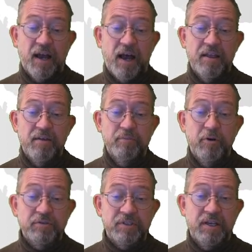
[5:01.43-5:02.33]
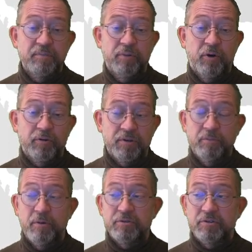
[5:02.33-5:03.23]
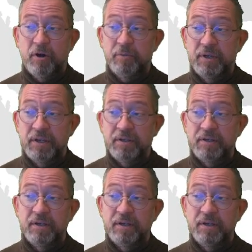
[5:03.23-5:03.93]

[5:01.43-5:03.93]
are the most important, most dominant